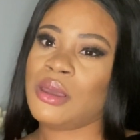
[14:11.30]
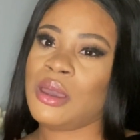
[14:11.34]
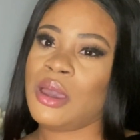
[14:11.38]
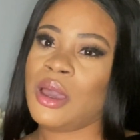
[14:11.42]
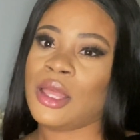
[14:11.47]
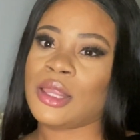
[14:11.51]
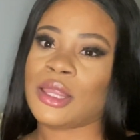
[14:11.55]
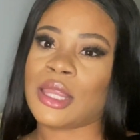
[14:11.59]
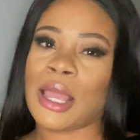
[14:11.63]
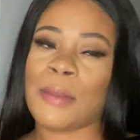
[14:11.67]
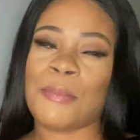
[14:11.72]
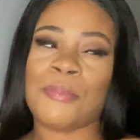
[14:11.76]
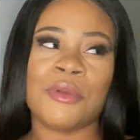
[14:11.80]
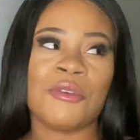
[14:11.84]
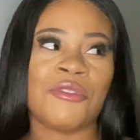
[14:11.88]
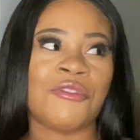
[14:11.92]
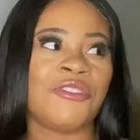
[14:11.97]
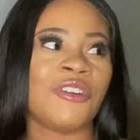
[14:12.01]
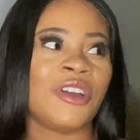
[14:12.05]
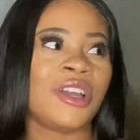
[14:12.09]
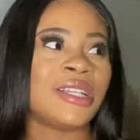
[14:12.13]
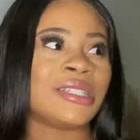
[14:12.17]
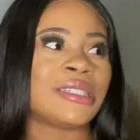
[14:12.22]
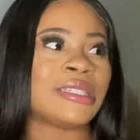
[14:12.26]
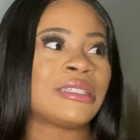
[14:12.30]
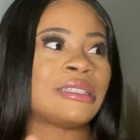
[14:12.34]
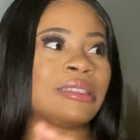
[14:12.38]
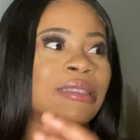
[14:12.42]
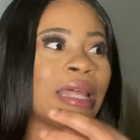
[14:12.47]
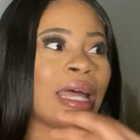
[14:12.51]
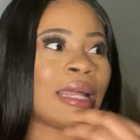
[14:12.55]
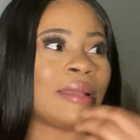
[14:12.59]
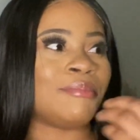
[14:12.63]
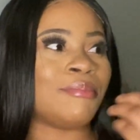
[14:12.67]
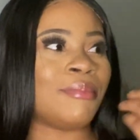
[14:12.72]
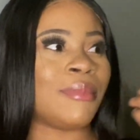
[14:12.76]
that prefers
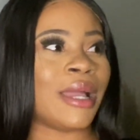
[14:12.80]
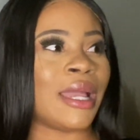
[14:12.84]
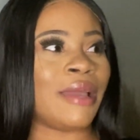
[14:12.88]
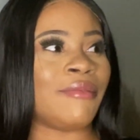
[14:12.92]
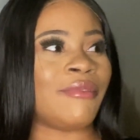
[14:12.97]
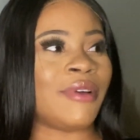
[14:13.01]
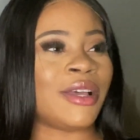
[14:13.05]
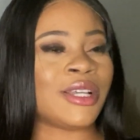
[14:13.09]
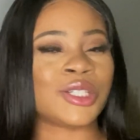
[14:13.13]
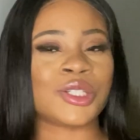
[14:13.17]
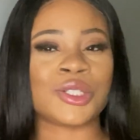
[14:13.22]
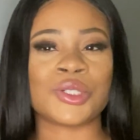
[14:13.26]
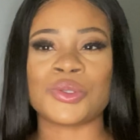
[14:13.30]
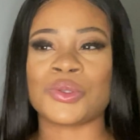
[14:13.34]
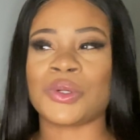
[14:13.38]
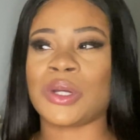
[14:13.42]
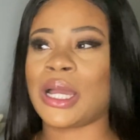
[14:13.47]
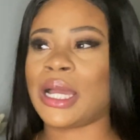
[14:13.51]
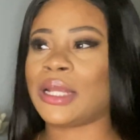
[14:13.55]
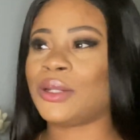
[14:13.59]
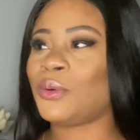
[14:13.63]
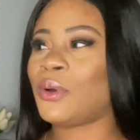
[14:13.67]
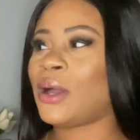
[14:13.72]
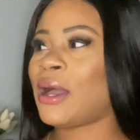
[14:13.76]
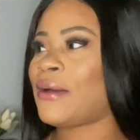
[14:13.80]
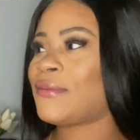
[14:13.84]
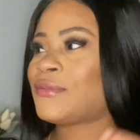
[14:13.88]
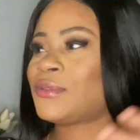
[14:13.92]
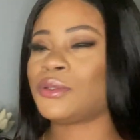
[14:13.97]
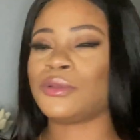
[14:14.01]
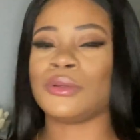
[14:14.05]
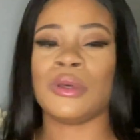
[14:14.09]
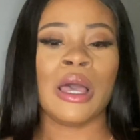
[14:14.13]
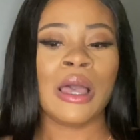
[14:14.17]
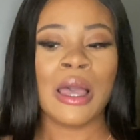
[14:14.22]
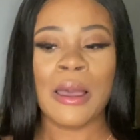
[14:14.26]
that my restaurant, I don't have
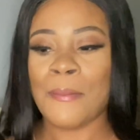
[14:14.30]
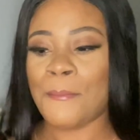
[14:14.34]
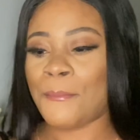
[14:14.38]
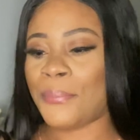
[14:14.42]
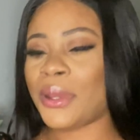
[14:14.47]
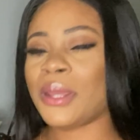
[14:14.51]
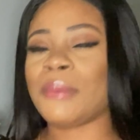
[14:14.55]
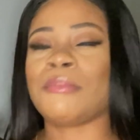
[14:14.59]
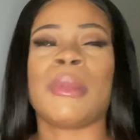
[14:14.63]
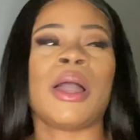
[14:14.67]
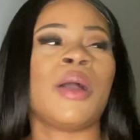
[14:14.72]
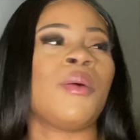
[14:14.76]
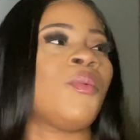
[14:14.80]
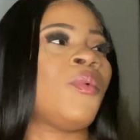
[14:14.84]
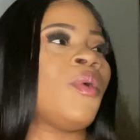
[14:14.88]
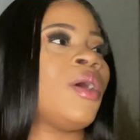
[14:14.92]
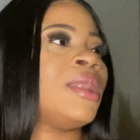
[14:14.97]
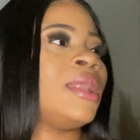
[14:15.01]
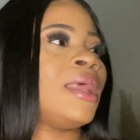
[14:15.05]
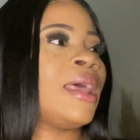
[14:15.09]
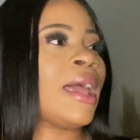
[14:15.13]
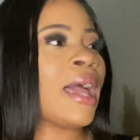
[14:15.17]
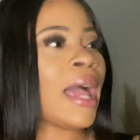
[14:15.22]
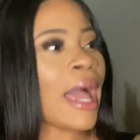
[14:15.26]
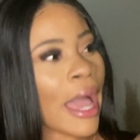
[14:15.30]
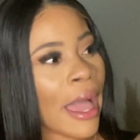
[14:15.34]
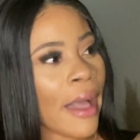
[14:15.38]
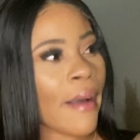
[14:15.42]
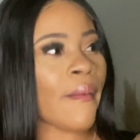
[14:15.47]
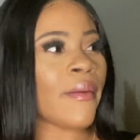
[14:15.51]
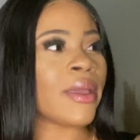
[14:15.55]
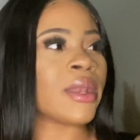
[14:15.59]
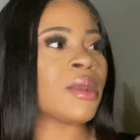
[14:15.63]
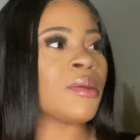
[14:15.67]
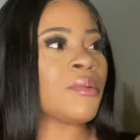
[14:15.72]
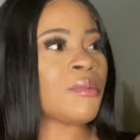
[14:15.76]
to bring my wallet
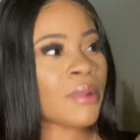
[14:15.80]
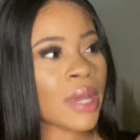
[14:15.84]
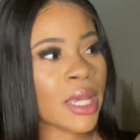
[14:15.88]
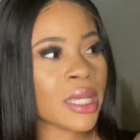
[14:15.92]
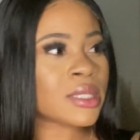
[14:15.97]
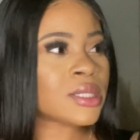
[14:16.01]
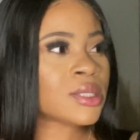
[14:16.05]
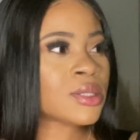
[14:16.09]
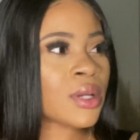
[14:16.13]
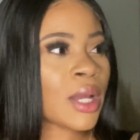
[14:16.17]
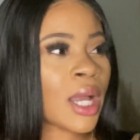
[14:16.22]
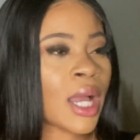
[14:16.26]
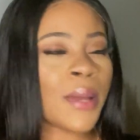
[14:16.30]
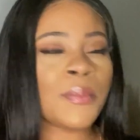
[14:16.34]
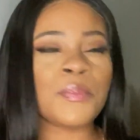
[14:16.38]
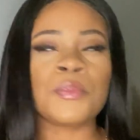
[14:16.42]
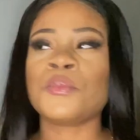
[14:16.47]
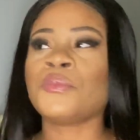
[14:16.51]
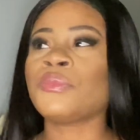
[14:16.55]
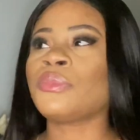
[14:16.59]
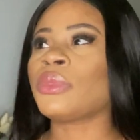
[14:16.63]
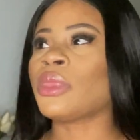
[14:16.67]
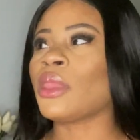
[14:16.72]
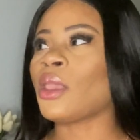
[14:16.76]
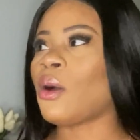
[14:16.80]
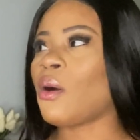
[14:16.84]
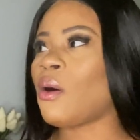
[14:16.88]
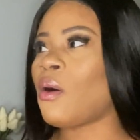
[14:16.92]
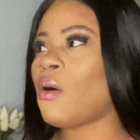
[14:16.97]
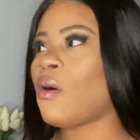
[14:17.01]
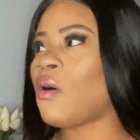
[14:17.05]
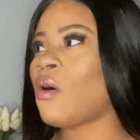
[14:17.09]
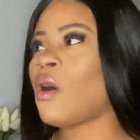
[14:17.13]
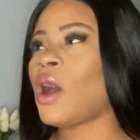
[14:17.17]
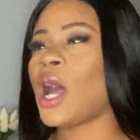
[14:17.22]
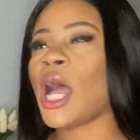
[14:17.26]
out in the restaurant?
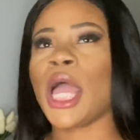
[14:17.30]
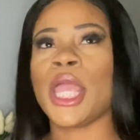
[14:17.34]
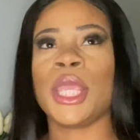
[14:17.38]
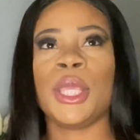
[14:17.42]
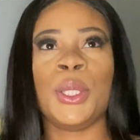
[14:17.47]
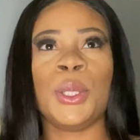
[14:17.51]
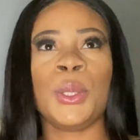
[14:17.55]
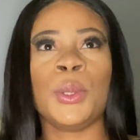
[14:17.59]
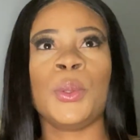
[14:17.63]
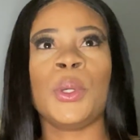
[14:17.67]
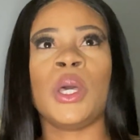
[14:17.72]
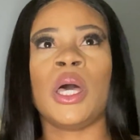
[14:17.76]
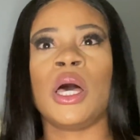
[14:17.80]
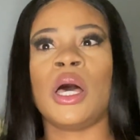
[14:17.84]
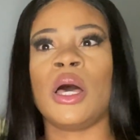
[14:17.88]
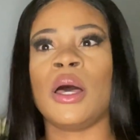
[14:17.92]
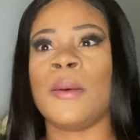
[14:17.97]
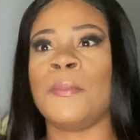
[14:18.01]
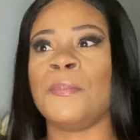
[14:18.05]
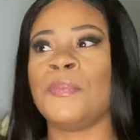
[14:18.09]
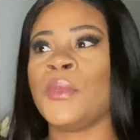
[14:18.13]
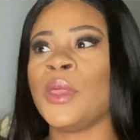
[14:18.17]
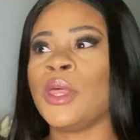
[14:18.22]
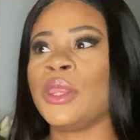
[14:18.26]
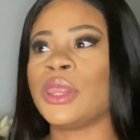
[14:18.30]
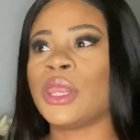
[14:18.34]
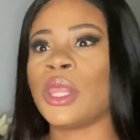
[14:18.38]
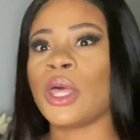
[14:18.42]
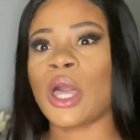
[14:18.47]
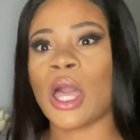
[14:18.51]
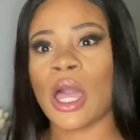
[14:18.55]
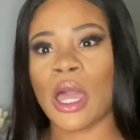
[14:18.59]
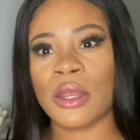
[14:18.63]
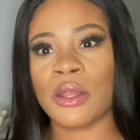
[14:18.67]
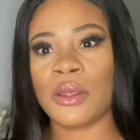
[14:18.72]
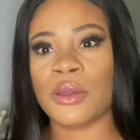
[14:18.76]
Or are you the
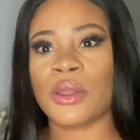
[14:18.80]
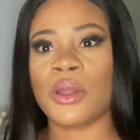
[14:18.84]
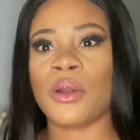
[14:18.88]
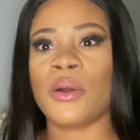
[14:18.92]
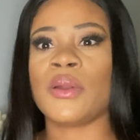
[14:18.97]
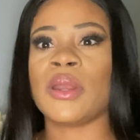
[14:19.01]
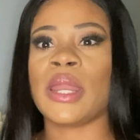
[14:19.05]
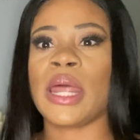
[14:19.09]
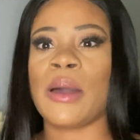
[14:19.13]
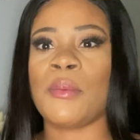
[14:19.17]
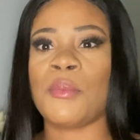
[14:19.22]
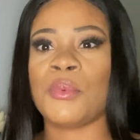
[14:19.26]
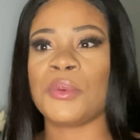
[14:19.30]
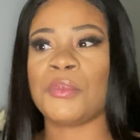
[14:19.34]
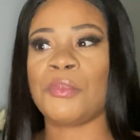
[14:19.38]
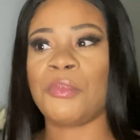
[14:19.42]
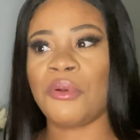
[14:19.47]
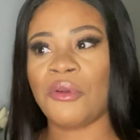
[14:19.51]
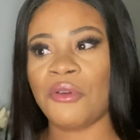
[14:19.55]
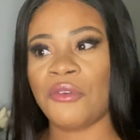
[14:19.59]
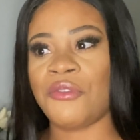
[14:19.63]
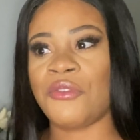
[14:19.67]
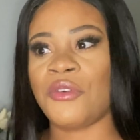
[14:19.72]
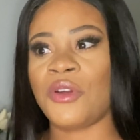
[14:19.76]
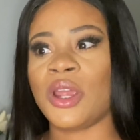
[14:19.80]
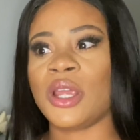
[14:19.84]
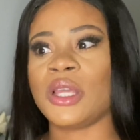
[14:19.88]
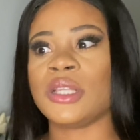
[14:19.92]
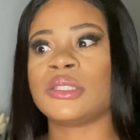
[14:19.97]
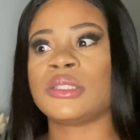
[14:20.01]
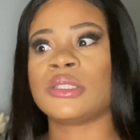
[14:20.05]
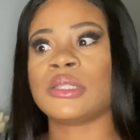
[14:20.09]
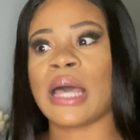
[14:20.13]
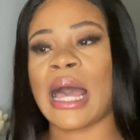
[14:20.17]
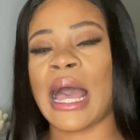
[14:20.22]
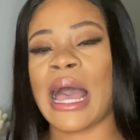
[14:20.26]
kind of girl that would prefer
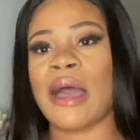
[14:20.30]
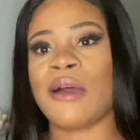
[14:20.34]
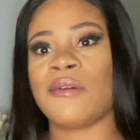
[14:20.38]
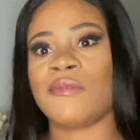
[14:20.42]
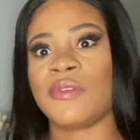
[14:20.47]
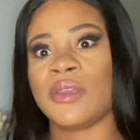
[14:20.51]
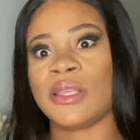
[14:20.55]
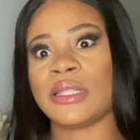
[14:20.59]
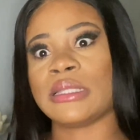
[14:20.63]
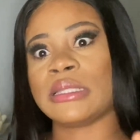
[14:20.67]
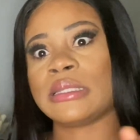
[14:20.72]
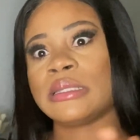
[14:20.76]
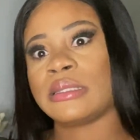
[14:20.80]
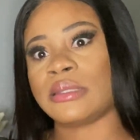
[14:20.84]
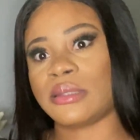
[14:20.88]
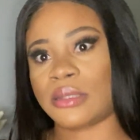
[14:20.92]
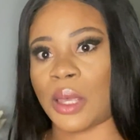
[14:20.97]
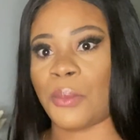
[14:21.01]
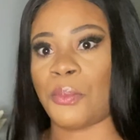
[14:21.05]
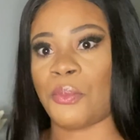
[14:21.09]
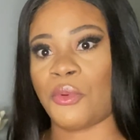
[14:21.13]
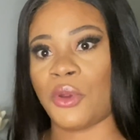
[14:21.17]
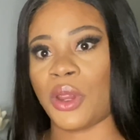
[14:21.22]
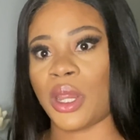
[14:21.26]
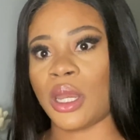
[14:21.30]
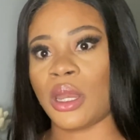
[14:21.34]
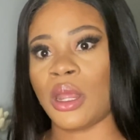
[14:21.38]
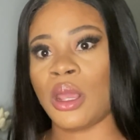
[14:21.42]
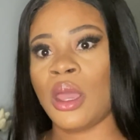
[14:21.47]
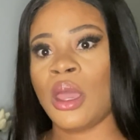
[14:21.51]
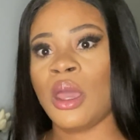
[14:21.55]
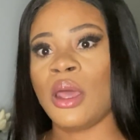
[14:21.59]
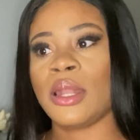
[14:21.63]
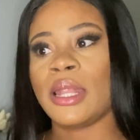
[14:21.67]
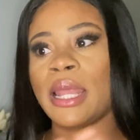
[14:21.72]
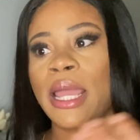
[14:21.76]
to have it separate,
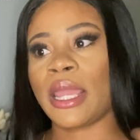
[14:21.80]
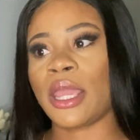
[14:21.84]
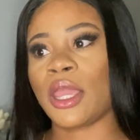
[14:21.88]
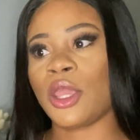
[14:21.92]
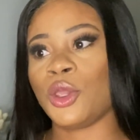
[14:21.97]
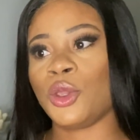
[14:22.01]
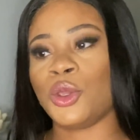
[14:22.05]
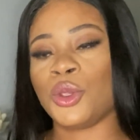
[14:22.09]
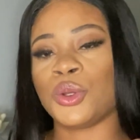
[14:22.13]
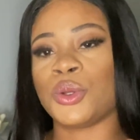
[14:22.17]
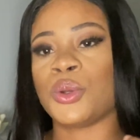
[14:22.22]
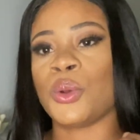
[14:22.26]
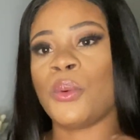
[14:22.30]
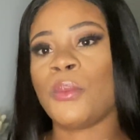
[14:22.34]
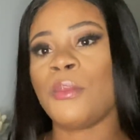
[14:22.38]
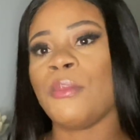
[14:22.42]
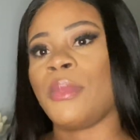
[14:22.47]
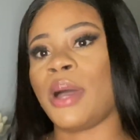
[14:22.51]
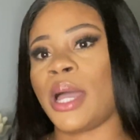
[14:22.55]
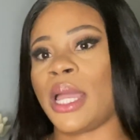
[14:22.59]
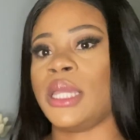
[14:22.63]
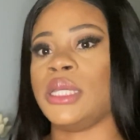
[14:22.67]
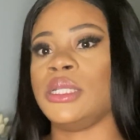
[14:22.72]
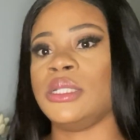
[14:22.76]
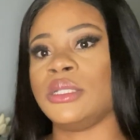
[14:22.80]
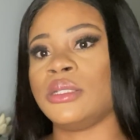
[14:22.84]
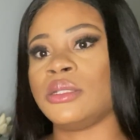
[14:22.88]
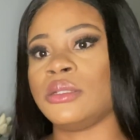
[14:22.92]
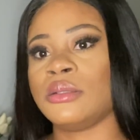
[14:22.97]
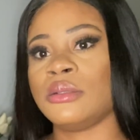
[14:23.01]
like you don't mind?